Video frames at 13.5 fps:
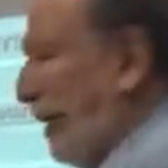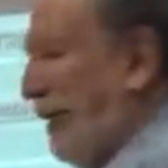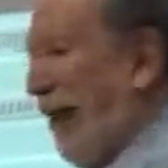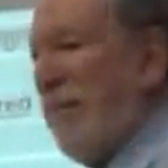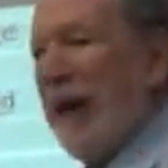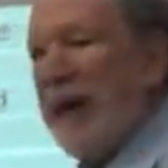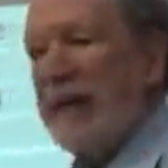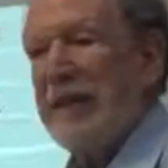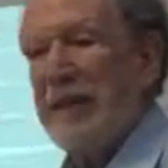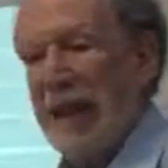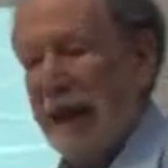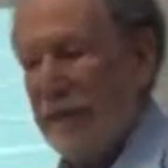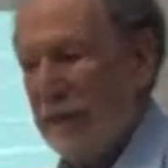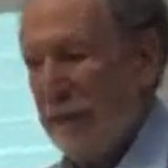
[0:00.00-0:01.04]
that they may
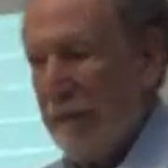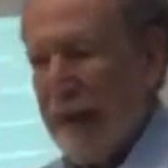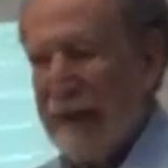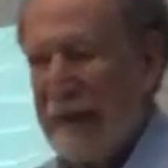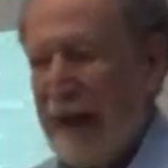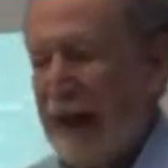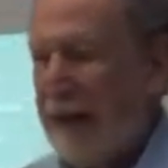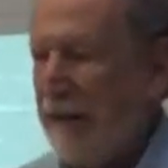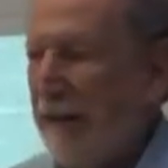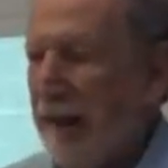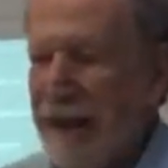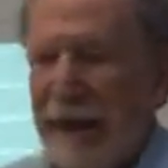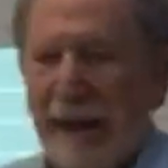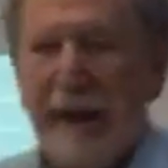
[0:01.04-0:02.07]
have to maintain
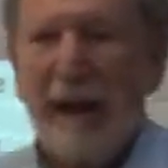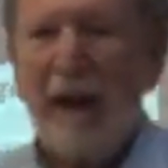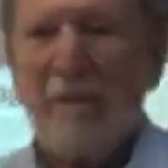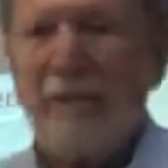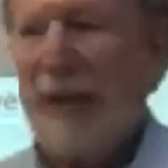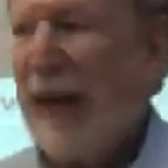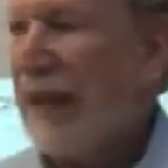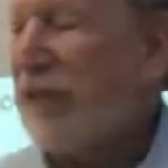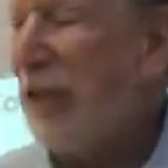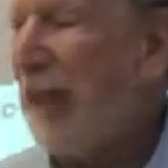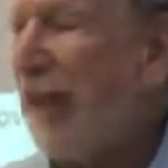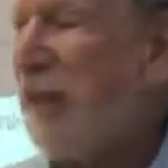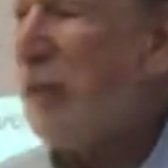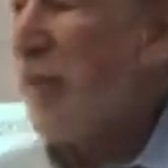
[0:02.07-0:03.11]
complex
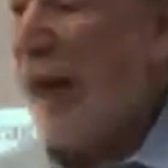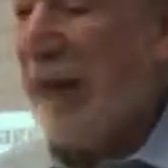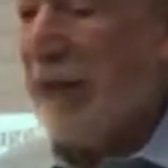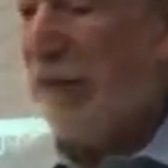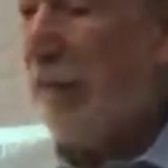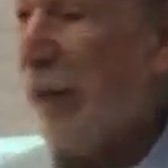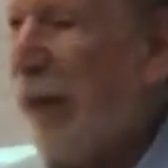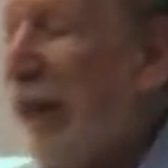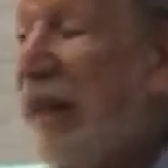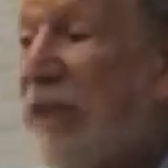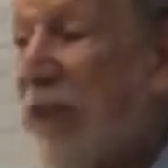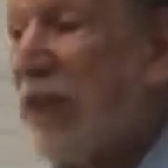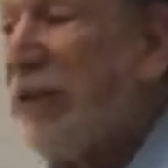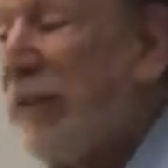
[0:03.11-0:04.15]
and expensive billing
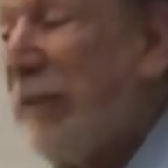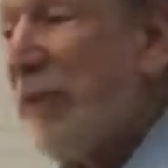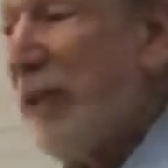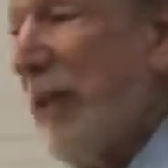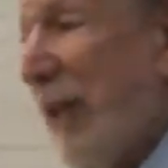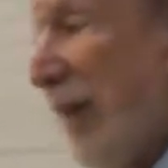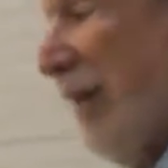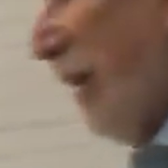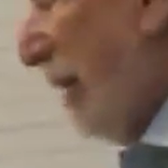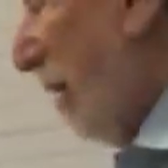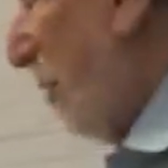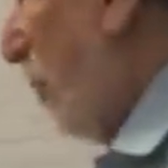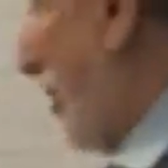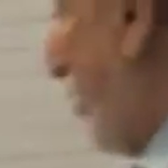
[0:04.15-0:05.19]
systems in